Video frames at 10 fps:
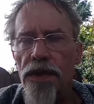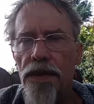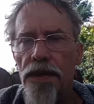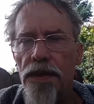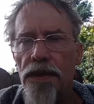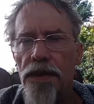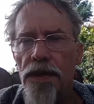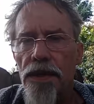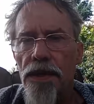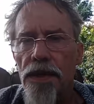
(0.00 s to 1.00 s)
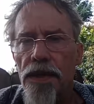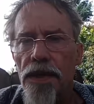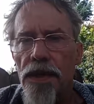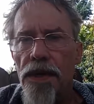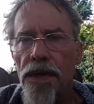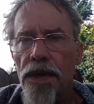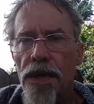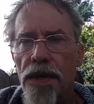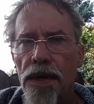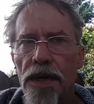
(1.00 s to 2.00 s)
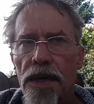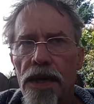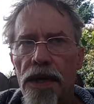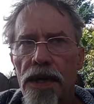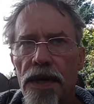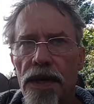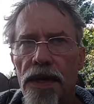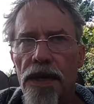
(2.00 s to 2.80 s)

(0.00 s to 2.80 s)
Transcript: (no one is talking)